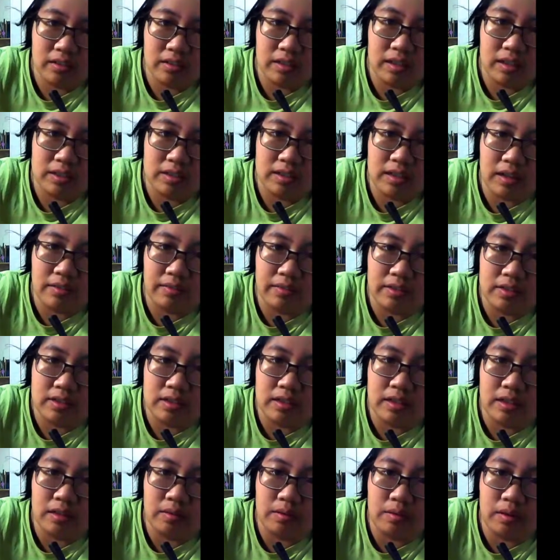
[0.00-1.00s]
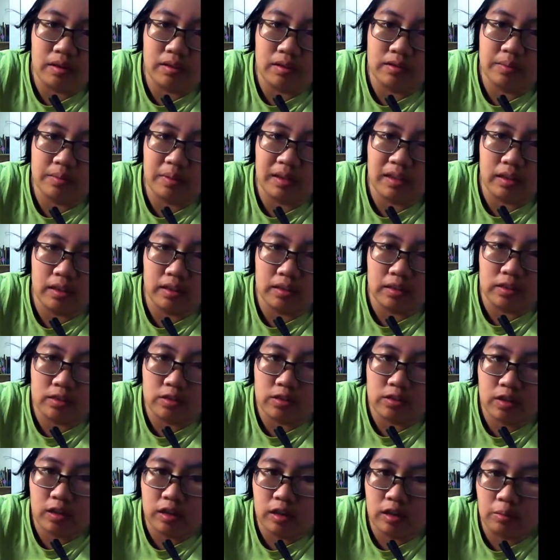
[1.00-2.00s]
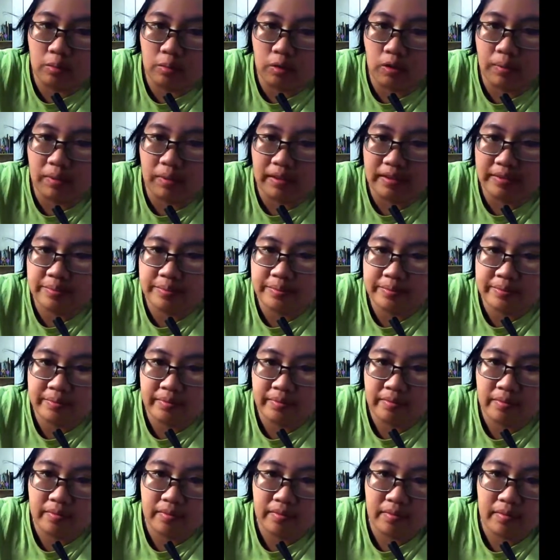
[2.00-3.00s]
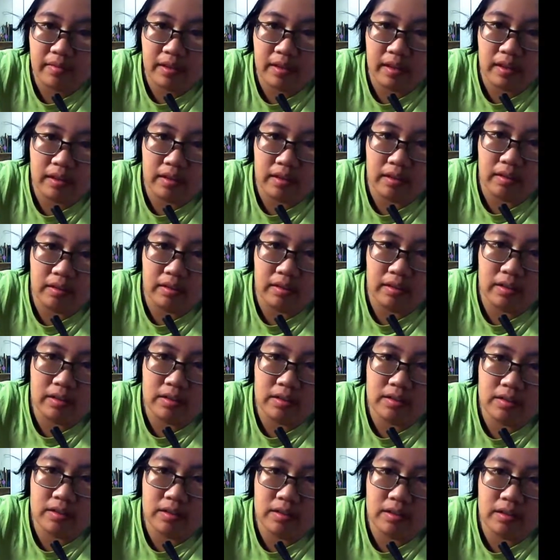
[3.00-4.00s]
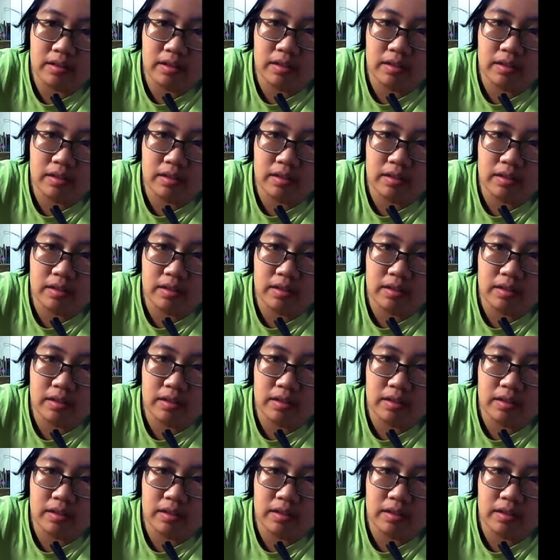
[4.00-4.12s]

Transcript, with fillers: you guys can't really see that well because my lighting's terrible but there it is